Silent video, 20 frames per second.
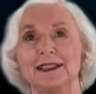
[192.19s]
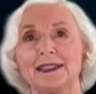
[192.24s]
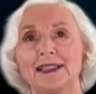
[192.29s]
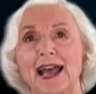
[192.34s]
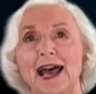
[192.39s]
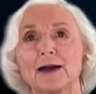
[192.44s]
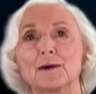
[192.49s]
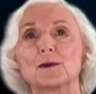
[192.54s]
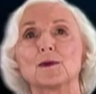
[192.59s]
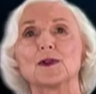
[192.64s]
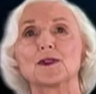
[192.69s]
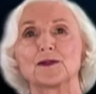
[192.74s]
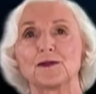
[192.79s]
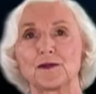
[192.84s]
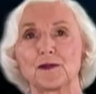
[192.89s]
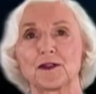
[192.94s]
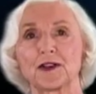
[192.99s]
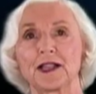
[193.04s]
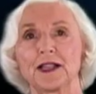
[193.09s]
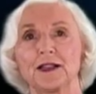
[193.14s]
That was
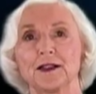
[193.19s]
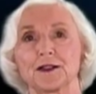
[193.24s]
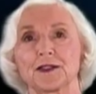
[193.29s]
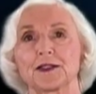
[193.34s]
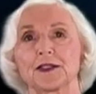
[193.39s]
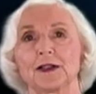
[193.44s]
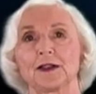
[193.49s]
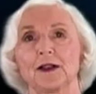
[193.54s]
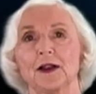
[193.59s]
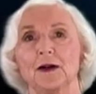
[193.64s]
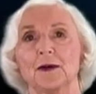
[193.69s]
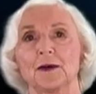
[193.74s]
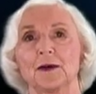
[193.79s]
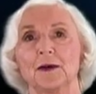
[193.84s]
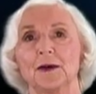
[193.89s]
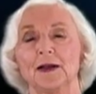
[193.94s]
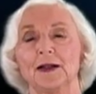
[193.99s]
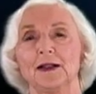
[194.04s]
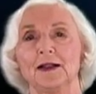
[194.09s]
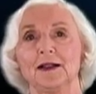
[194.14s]
40 years ago,
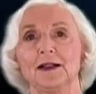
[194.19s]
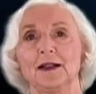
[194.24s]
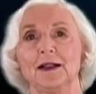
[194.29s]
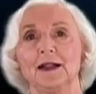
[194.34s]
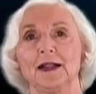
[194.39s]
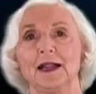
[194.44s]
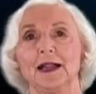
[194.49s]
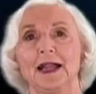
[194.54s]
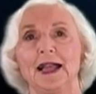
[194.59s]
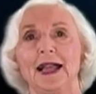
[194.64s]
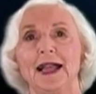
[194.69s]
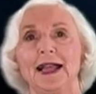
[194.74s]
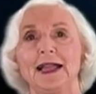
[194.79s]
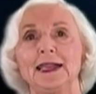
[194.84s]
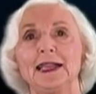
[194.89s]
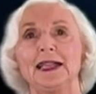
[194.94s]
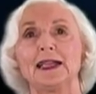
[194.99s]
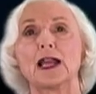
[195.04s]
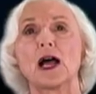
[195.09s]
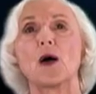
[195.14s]
and
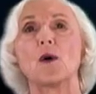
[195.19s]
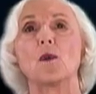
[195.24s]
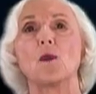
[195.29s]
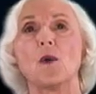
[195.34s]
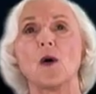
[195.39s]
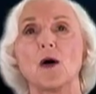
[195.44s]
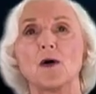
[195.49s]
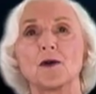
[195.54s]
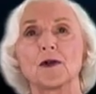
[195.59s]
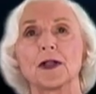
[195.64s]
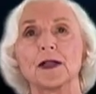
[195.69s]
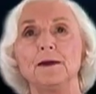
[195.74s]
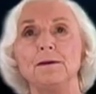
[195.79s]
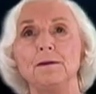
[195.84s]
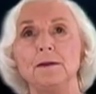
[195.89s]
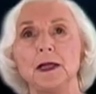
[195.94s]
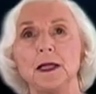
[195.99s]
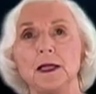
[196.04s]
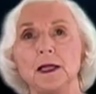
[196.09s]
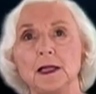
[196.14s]
it awoke in
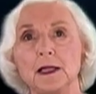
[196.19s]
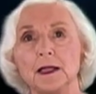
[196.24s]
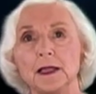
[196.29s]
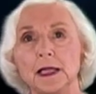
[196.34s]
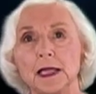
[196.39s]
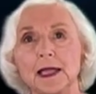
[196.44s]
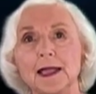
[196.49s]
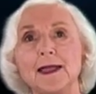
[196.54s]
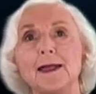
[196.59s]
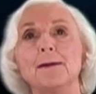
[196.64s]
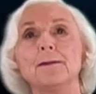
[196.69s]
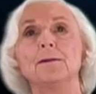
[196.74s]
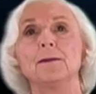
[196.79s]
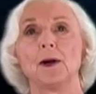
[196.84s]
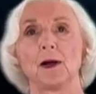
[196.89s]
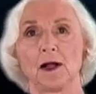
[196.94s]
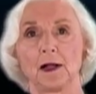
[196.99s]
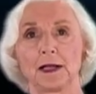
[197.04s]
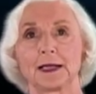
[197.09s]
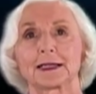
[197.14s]
me the
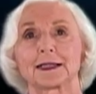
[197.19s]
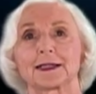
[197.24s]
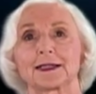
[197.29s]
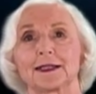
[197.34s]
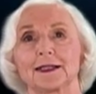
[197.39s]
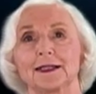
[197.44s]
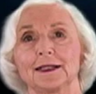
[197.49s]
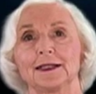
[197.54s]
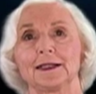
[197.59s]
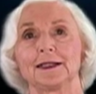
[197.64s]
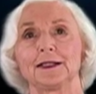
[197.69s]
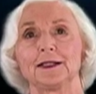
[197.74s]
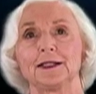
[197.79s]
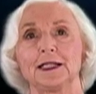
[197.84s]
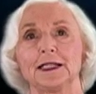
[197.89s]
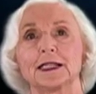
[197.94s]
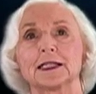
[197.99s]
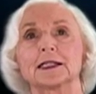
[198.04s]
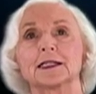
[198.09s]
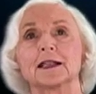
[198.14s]
impulse to
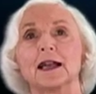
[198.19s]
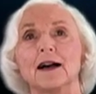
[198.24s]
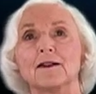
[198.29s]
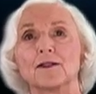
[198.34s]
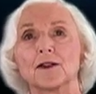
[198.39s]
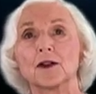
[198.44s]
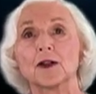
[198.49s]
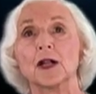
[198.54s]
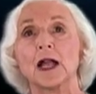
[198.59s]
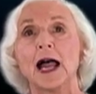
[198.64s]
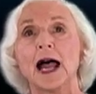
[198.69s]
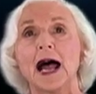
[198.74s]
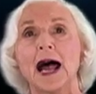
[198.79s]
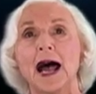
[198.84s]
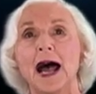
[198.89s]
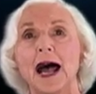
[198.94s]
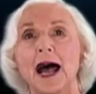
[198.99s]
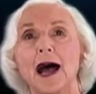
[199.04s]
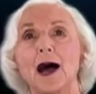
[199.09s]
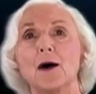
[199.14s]
discover
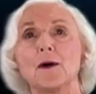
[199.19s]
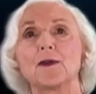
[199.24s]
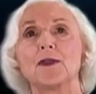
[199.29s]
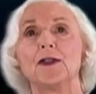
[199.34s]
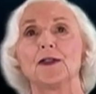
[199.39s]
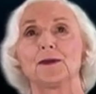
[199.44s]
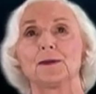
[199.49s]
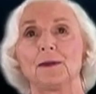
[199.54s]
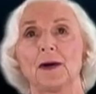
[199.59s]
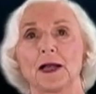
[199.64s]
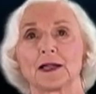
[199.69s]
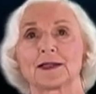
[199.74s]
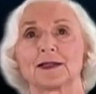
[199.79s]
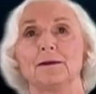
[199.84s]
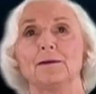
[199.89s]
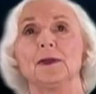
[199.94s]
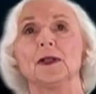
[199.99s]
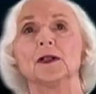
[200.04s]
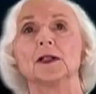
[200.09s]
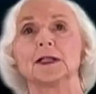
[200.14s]
how this
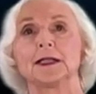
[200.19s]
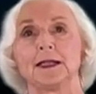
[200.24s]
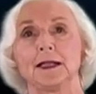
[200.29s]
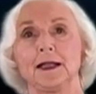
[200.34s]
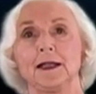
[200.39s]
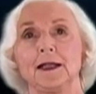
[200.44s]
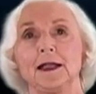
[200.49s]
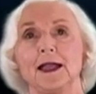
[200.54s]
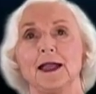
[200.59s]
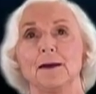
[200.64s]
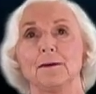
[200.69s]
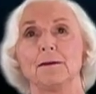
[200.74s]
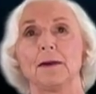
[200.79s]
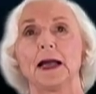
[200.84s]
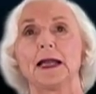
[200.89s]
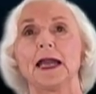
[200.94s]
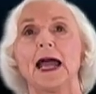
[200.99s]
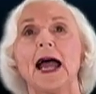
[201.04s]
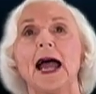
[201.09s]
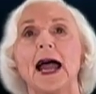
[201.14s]
possibility
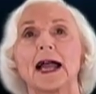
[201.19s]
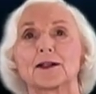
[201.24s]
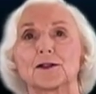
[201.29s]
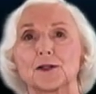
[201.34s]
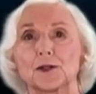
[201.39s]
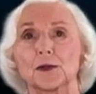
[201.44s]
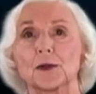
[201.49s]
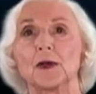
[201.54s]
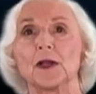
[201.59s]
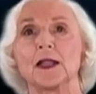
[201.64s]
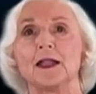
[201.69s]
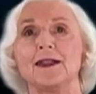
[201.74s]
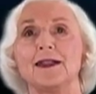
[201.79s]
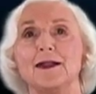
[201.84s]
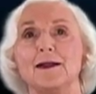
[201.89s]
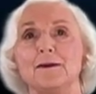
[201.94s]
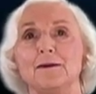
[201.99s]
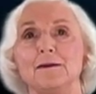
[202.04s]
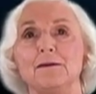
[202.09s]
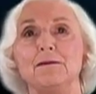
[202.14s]
might actually
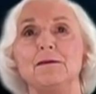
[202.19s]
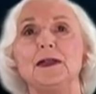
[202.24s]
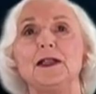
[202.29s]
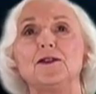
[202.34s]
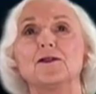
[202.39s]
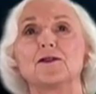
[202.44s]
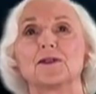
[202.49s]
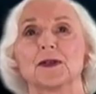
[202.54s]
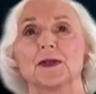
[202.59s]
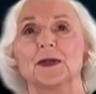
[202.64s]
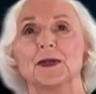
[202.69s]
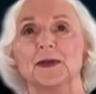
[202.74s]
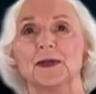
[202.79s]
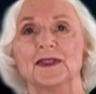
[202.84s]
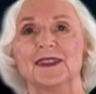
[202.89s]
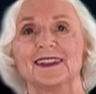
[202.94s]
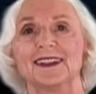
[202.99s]
be true.